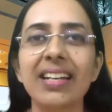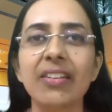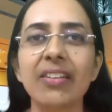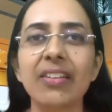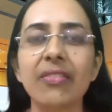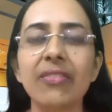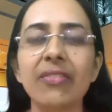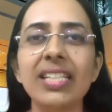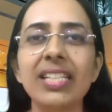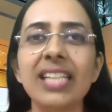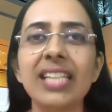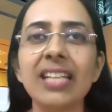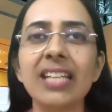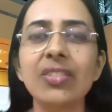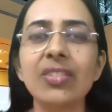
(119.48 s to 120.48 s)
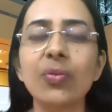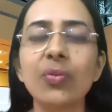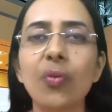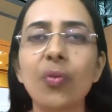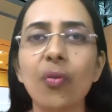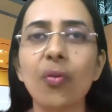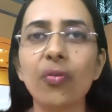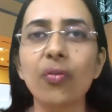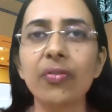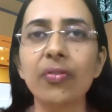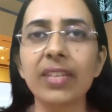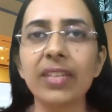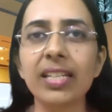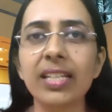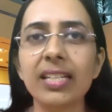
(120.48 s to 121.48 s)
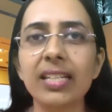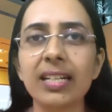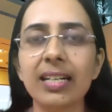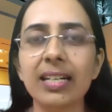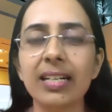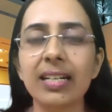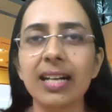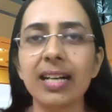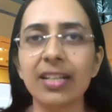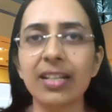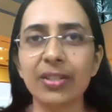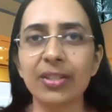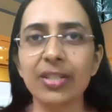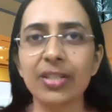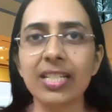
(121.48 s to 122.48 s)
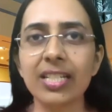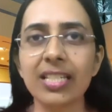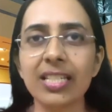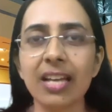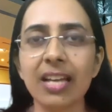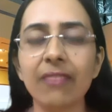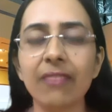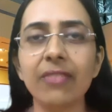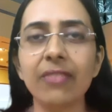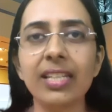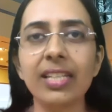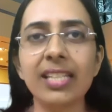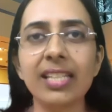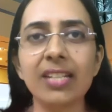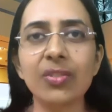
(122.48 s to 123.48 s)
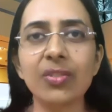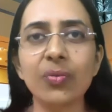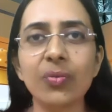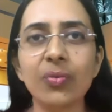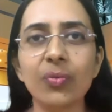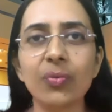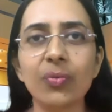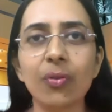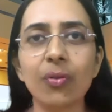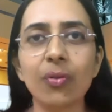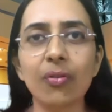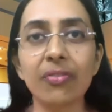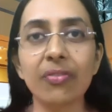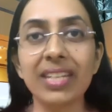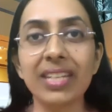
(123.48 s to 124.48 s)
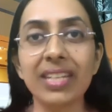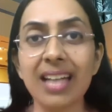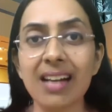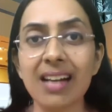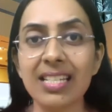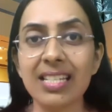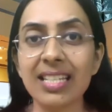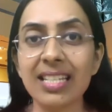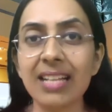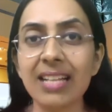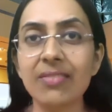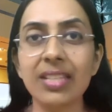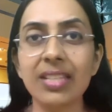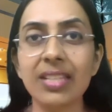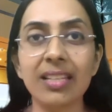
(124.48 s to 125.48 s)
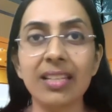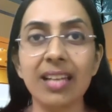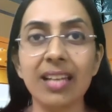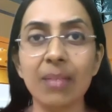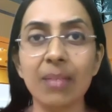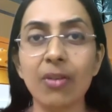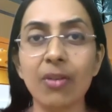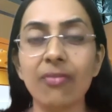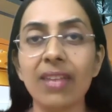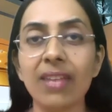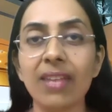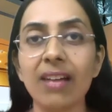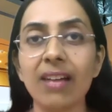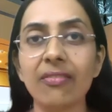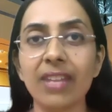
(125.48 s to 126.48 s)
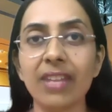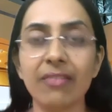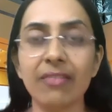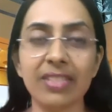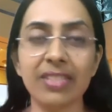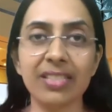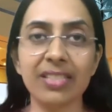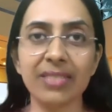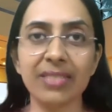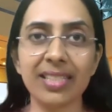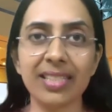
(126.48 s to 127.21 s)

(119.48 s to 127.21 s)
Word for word: we tend to overfeed others and tend to overfeed ourselves in the name of love and festivity.